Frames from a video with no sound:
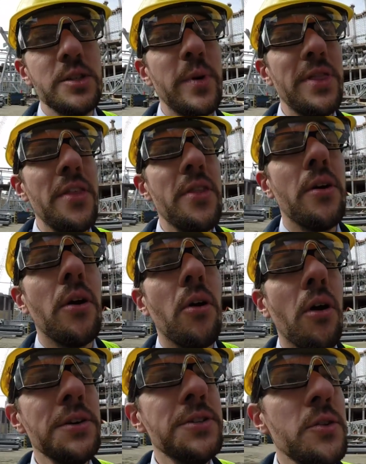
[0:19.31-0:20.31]
But then there are
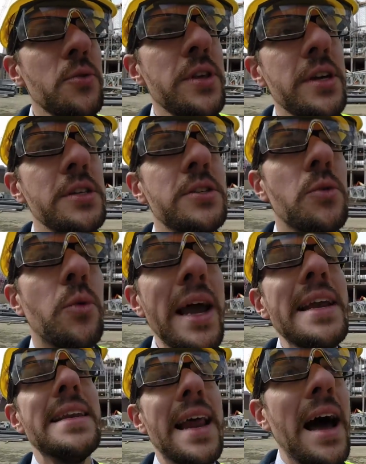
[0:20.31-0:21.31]
also these,
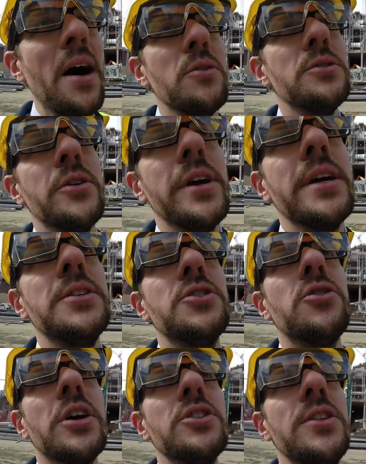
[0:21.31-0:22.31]
right now during
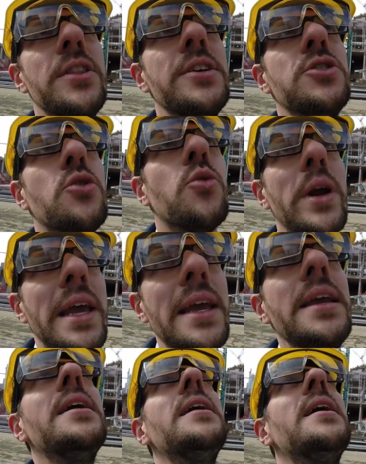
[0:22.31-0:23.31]
construction, these
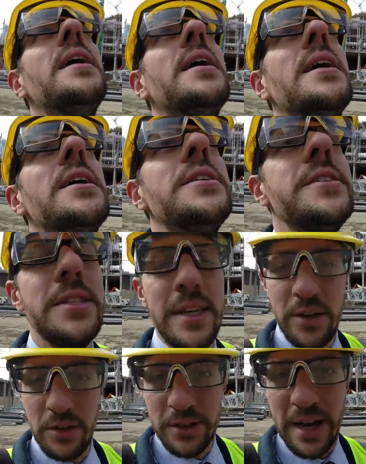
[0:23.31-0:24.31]
green
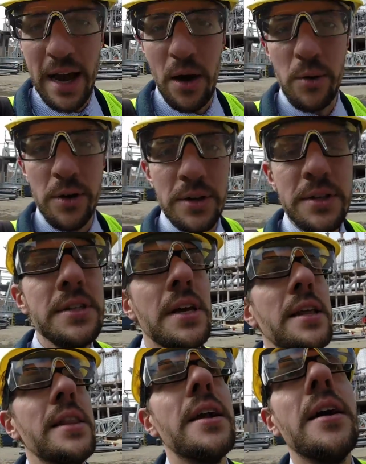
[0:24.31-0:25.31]
steel towers
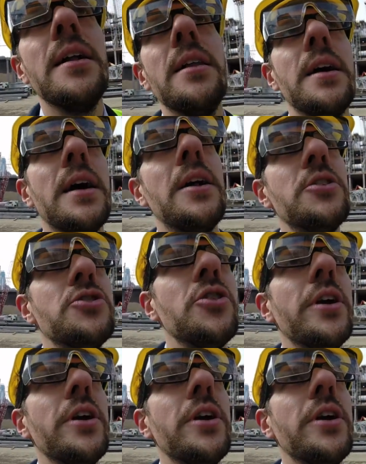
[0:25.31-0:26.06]
that I'll show